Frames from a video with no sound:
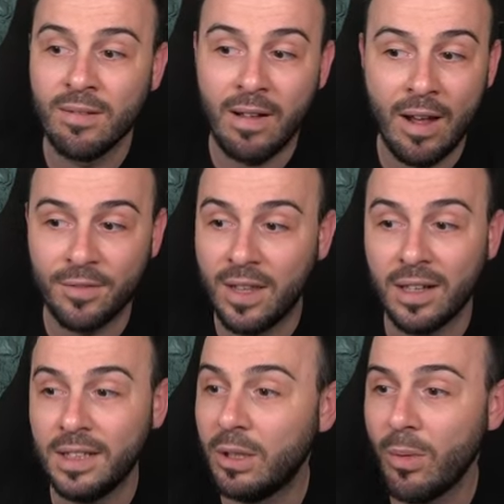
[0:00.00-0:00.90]
I have
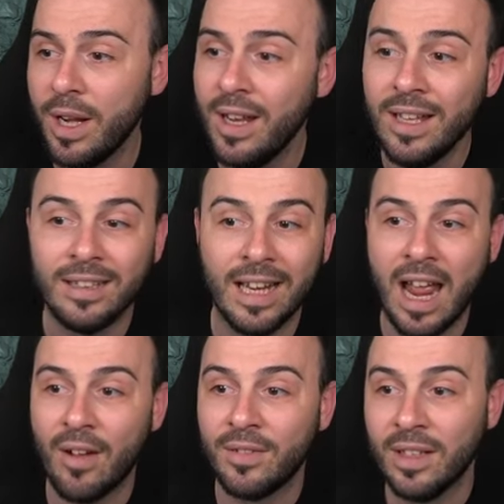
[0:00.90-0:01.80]
33, then I
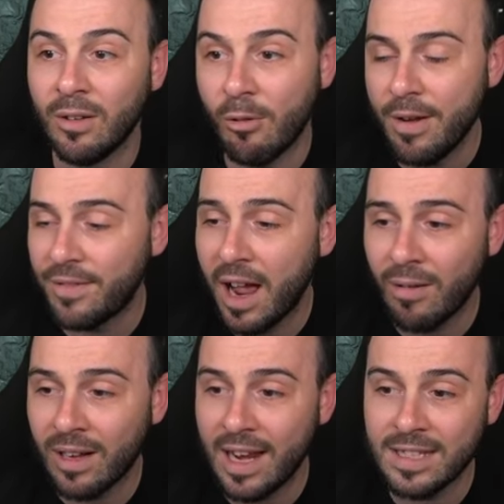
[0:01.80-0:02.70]
have the Rift
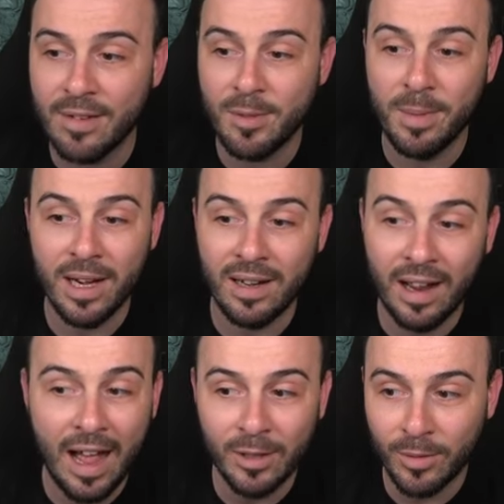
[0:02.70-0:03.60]
Hourglass, gives me
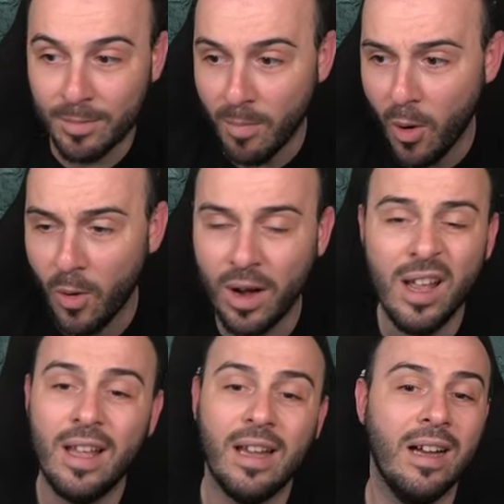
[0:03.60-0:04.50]
100 more.
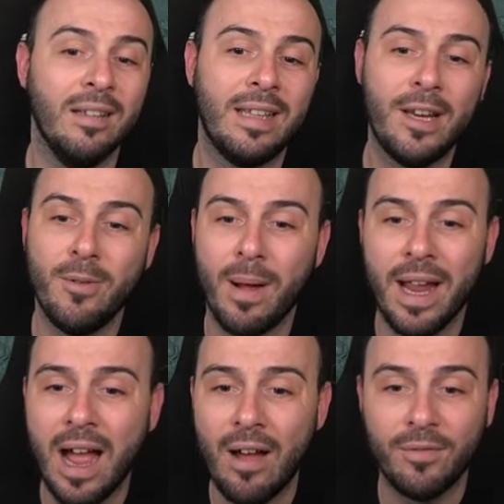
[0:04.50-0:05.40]
Uh, then you
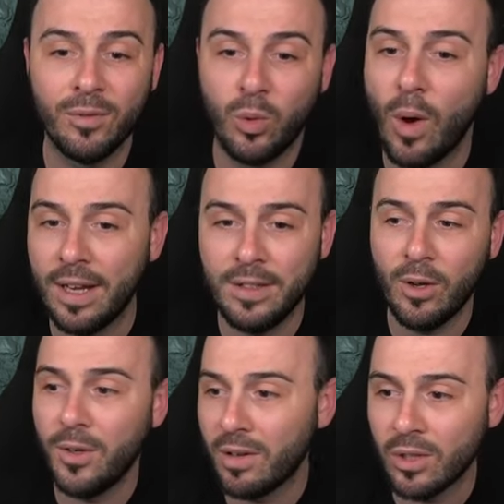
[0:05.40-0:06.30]
might have 20
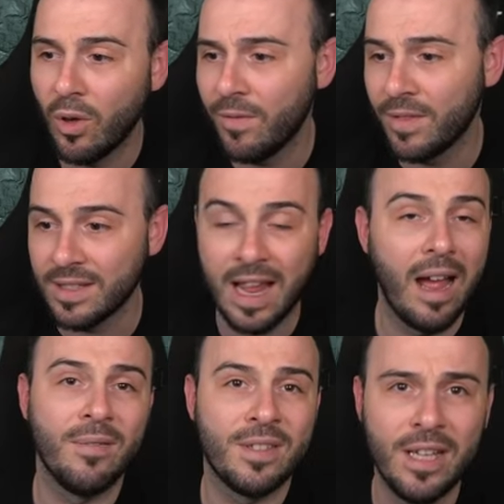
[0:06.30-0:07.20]
on your Adolphus, I
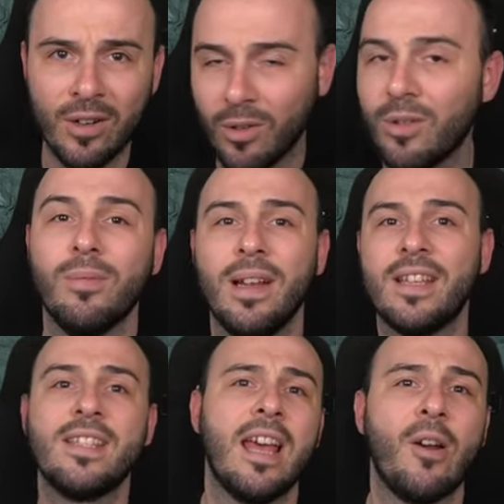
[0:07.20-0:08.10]
have 0, or
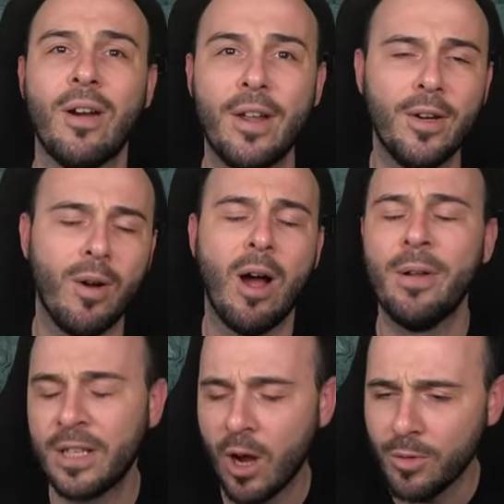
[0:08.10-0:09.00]
etc. You know how
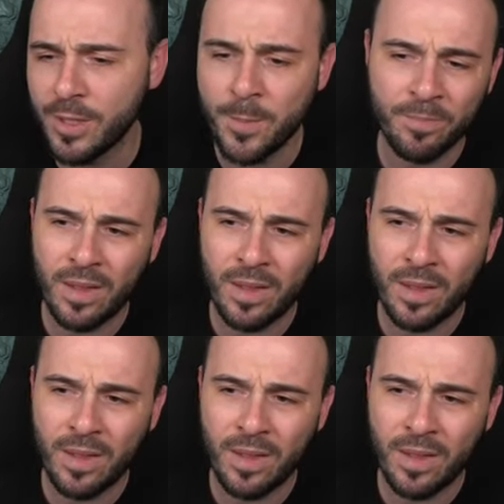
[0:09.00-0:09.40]
it goes.